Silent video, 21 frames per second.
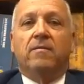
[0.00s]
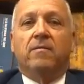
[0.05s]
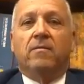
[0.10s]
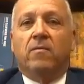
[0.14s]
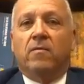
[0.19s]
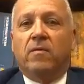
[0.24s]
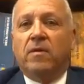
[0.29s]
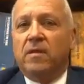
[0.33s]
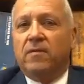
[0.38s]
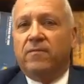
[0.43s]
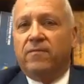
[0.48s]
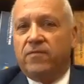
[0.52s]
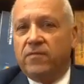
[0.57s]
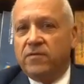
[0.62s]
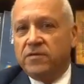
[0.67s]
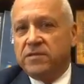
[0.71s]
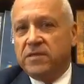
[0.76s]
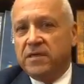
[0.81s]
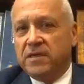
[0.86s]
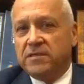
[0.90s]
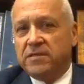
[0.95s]
One of the
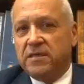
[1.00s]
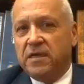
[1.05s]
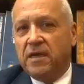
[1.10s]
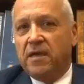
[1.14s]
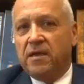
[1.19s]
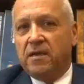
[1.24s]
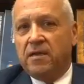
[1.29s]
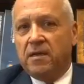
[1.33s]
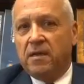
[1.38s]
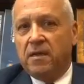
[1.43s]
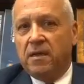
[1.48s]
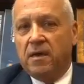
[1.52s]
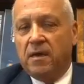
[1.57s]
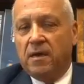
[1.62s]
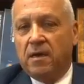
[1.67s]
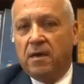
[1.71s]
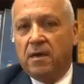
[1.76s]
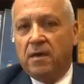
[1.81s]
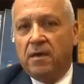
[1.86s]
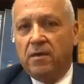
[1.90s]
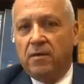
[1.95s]
first things that
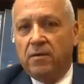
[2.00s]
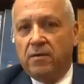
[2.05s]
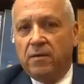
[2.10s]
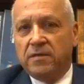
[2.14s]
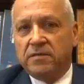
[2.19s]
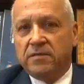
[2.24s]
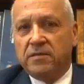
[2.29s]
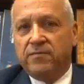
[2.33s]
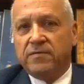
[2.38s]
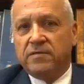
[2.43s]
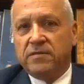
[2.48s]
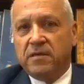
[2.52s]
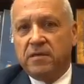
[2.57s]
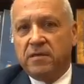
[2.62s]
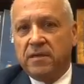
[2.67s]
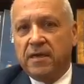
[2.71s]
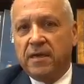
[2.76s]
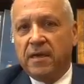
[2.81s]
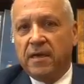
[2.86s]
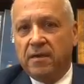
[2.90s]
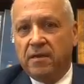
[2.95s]
you as a
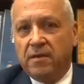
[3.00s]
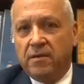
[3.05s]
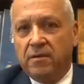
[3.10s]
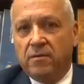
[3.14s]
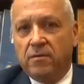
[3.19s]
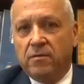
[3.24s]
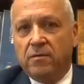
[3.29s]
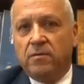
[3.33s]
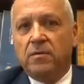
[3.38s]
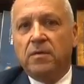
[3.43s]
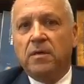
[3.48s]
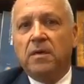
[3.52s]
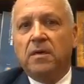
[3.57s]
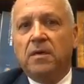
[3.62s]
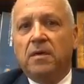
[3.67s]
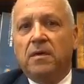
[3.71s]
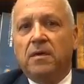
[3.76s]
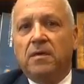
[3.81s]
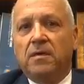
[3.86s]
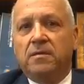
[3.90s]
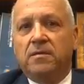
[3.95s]
facility can do
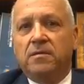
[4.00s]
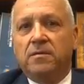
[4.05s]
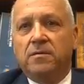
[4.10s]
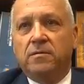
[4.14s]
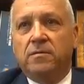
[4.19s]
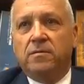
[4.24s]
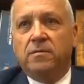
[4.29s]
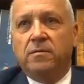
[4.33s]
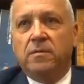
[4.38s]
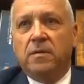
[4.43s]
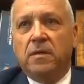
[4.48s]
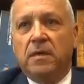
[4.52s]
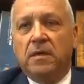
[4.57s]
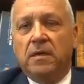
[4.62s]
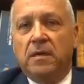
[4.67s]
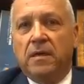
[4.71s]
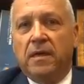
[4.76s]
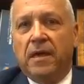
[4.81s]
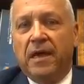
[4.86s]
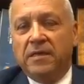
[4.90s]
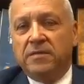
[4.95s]
to
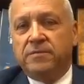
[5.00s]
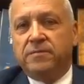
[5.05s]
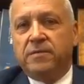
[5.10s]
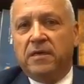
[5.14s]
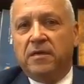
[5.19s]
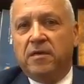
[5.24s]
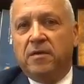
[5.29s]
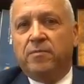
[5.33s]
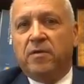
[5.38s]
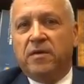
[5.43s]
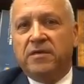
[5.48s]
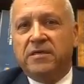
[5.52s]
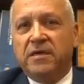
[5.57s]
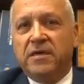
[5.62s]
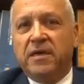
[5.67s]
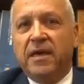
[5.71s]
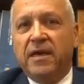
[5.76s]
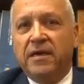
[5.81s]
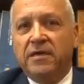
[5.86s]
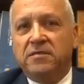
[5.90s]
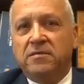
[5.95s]
expedite your project
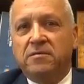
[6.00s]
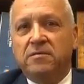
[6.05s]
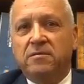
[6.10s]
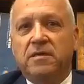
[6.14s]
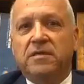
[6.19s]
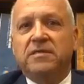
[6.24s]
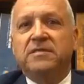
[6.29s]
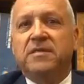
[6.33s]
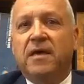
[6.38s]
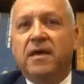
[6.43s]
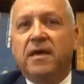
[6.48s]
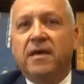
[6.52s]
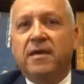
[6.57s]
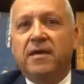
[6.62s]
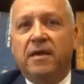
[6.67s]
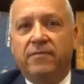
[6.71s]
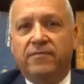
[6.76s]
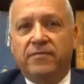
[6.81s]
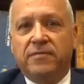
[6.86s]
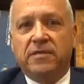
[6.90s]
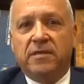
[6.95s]
is to assign
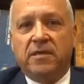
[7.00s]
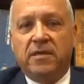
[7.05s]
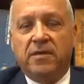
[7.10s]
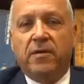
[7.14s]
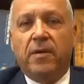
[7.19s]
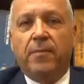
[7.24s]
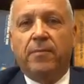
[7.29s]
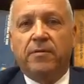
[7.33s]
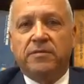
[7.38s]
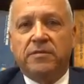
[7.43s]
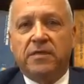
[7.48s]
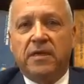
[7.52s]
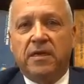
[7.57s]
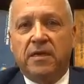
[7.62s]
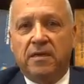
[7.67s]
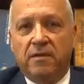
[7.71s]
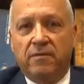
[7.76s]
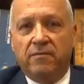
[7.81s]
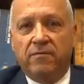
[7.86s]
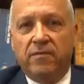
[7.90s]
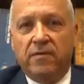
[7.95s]
a facility
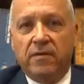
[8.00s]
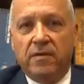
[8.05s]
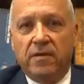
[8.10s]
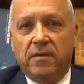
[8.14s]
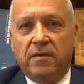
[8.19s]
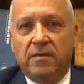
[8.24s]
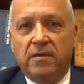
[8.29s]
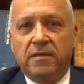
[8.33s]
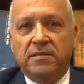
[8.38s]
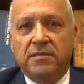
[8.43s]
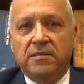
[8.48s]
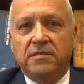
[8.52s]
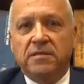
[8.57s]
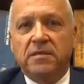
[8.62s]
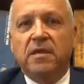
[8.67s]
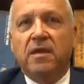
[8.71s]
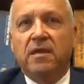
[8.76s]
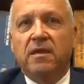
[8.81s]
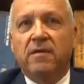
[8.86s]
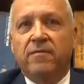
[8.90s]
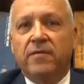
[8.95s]
representative. This is an
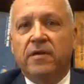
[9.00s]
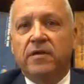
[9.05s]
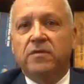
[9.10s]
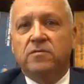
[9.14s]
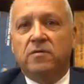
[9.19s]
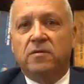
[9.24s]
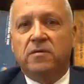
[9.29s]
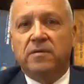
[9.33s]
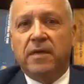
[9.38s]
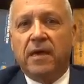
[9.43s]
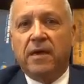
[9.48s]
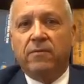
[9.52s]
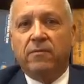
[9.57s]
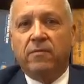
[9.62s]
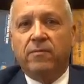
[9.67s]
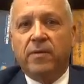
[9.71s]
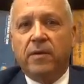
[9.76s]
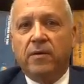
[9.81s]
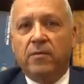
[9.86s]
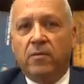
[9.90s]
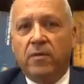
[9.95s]
individual that will
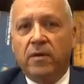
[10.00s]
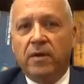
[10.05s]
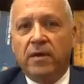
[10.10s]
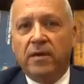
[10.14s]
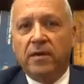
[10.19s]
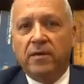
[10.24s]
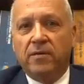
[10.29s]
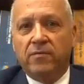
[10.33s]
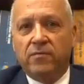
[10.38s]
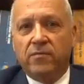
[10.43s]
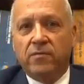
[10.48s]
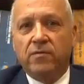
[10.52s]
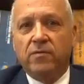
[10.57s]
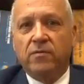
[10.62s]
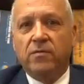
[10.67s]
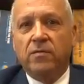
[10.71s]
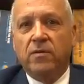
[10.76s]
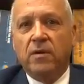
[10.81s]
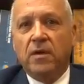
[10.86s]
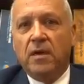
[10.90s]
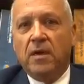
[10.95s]
be working
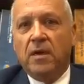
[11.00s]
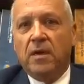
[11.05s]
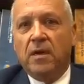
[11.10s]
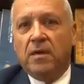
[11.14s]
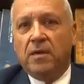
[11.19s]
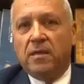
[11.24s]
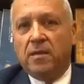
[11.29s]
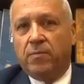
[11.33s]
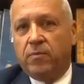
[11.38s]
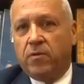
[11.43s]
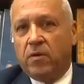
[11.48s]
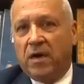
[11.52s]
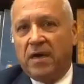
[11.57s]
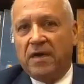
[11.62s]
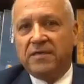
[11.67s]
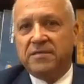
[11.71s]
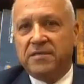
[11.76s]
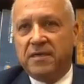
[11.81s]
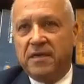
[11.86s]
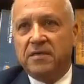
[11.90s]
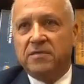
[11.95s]
through the
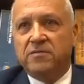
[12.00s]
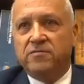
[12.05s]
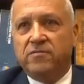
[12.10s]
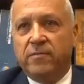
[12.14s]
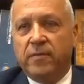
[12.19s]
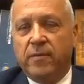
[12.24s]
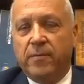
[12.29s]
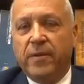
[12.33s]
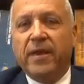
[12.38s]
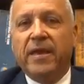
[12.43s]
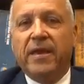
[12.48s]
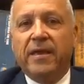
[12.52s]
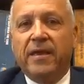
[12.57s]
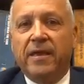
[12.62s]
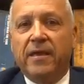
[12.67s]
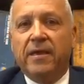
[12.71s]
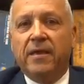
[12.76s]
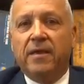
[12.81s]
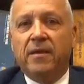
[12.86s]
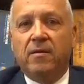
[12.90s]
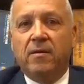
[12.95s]
process from the beginning
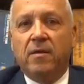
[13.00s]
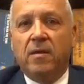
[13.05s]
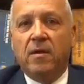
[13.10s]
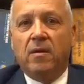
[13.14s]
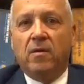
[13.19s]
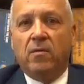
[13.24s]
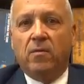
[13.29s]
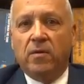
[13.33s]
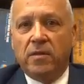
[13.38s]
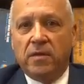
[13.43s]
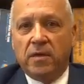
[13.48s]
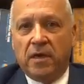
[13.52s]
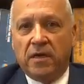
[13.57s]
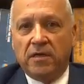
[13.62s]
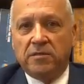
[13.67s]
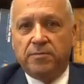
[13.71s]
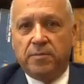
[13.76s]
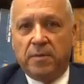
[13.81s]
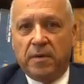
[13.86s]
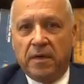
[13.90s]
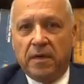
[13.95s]
and end with
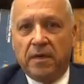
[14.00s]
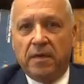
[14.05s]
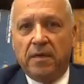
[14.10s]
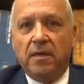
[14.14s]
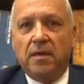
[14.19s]
OSHPD,